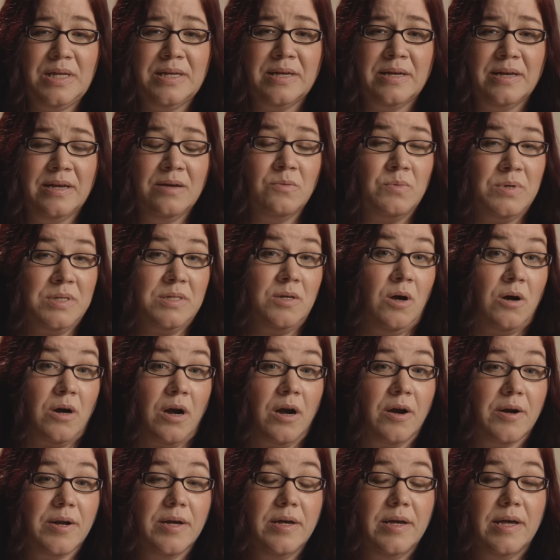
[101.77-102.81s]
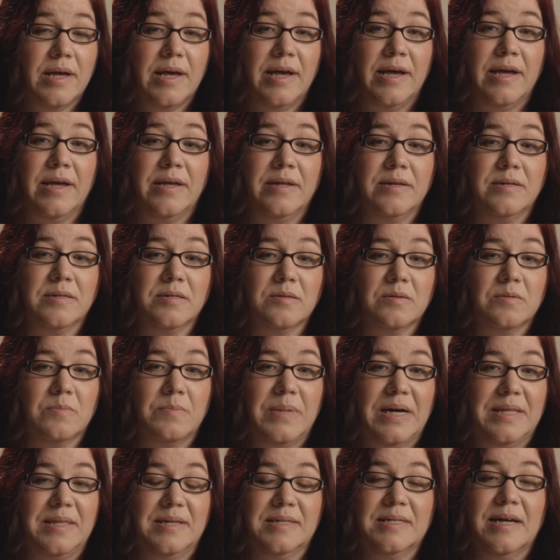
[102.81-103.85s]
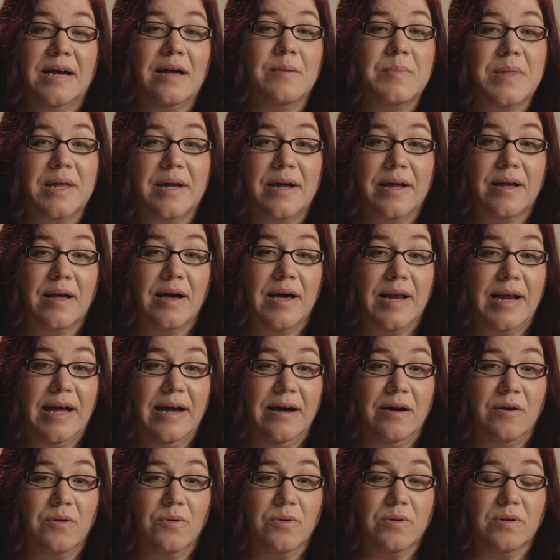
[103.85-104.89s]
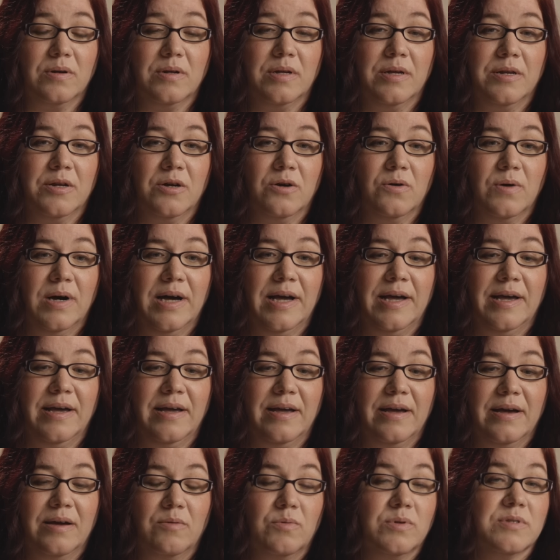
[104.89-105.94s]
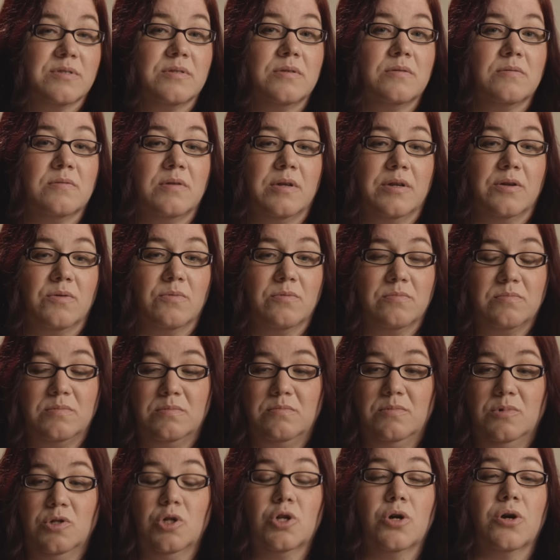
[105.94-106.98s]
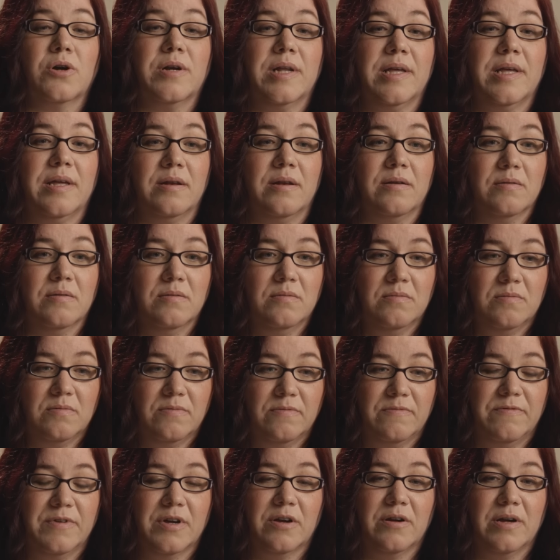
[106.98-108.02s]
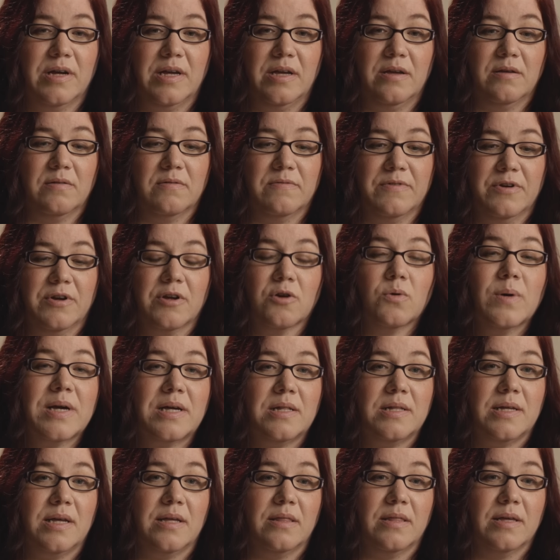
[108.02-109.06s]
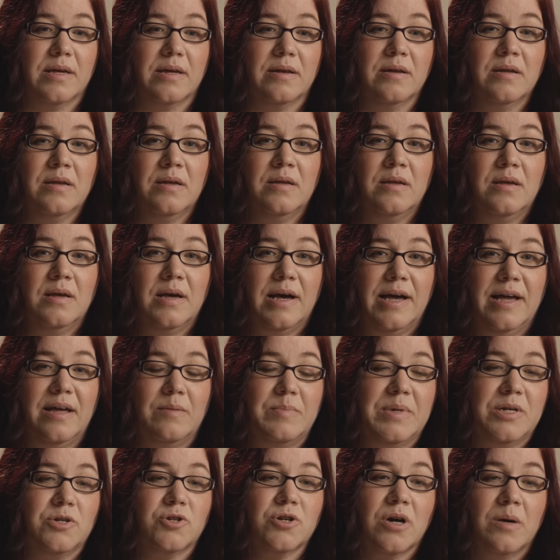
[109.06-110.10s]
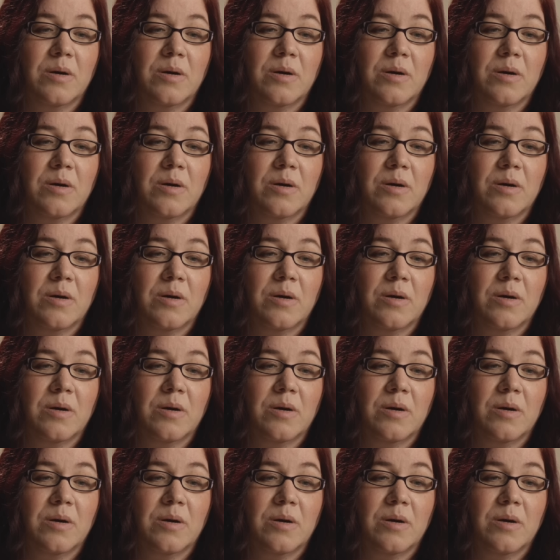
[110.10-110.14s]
It, it was hard. And by the time that I got out, you know, I, I was, you know, learning very, very quickly that I had been